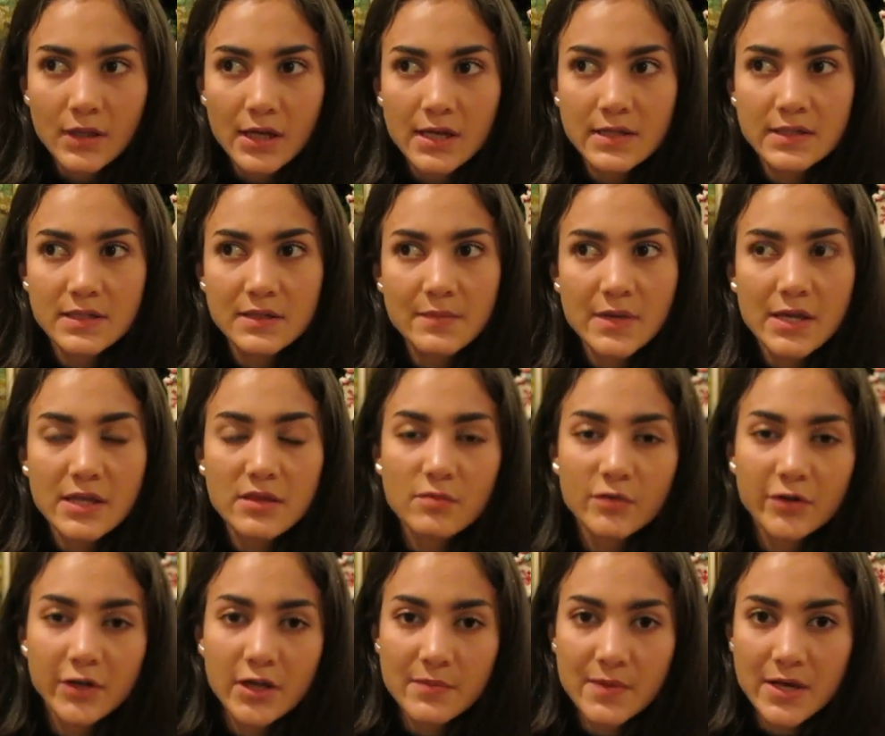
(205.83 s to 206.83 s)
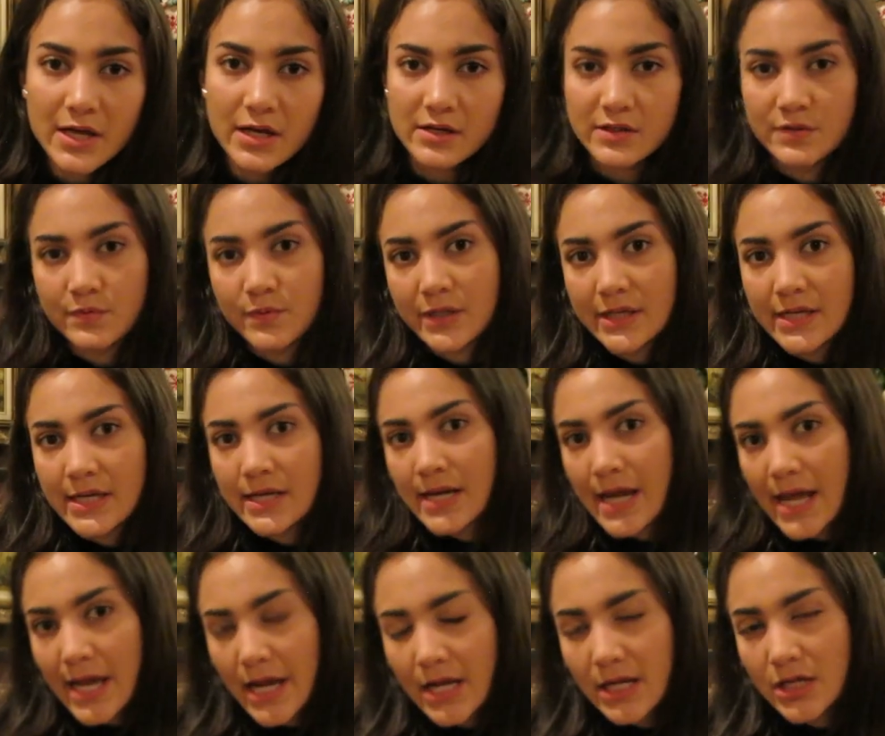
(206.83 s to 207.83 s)
And to me, the boogeyman is really an
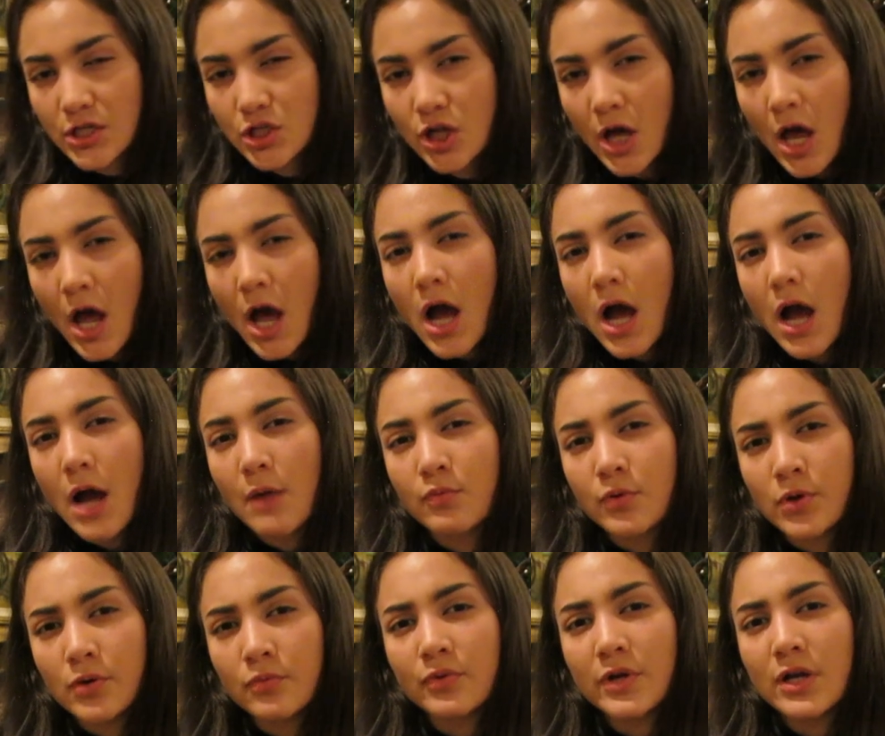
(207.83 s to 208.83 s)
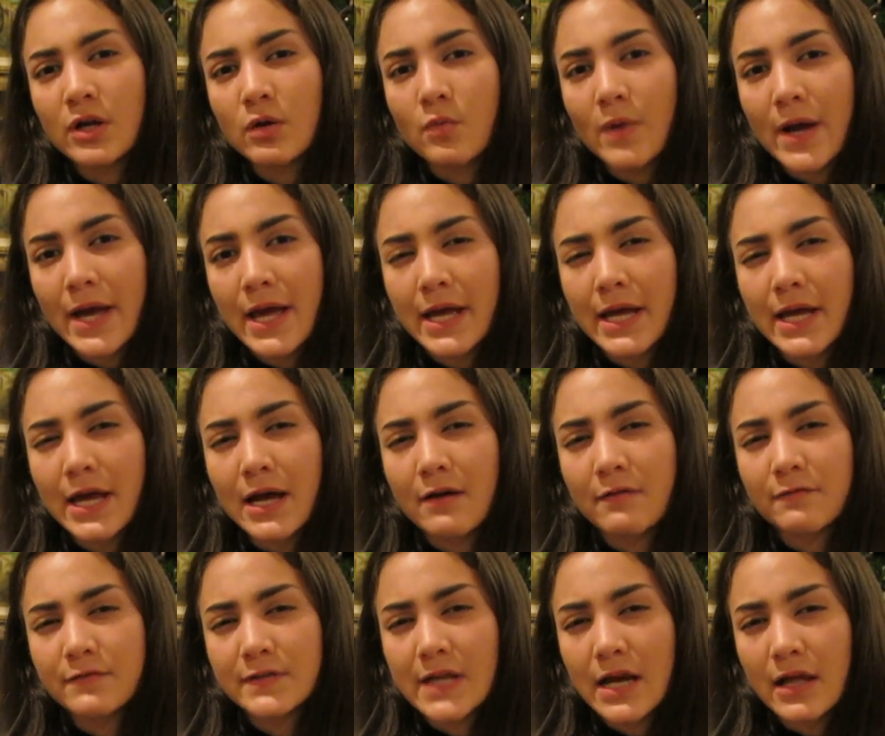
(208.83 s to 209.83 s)
age-appropriate way
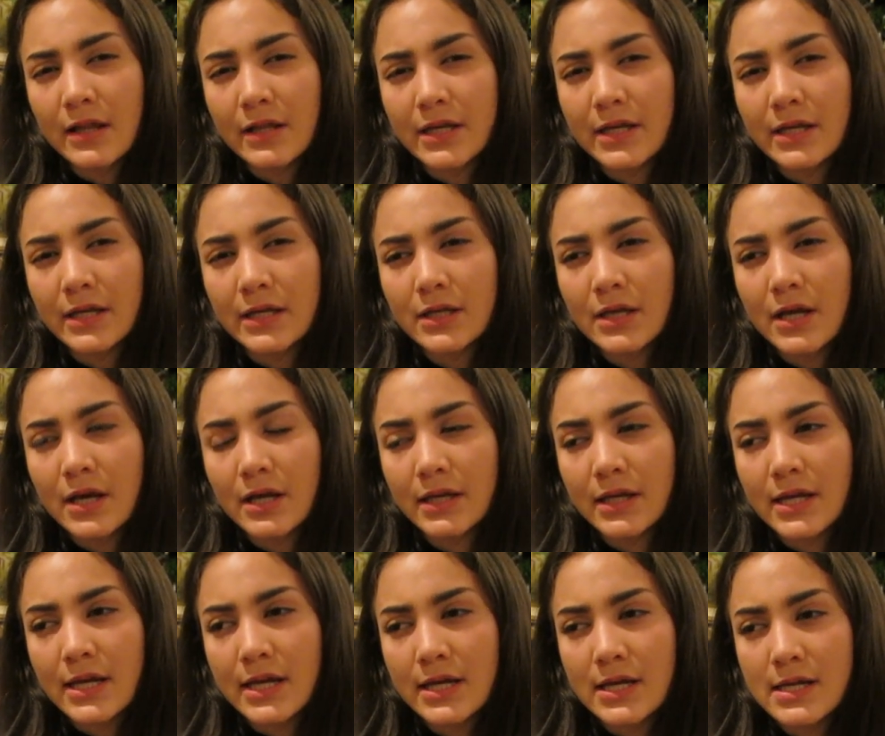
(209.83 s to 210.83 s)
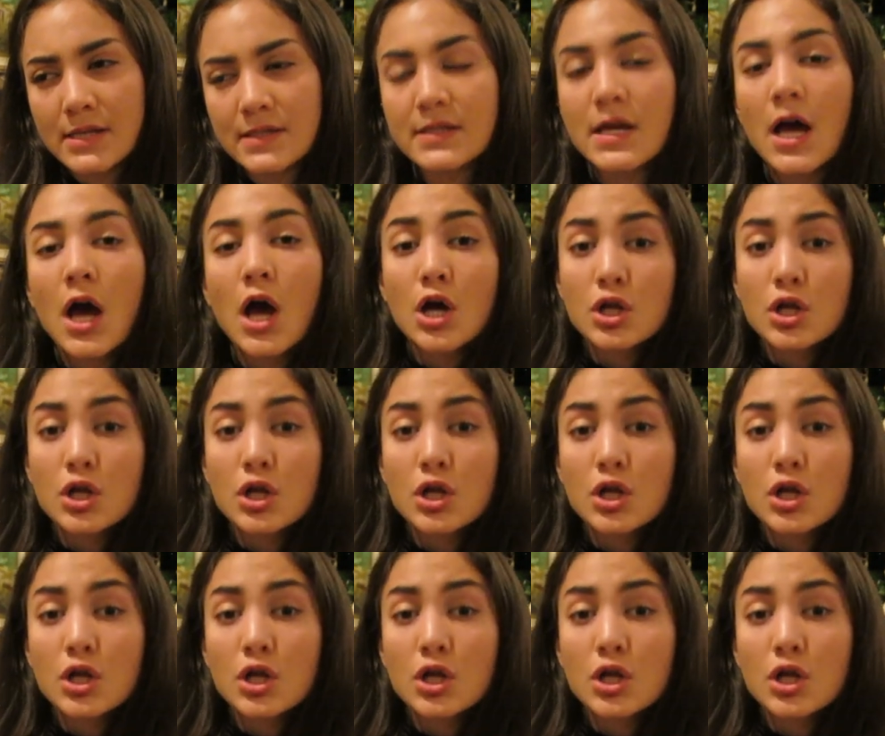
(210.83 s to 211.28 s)
of telling kids,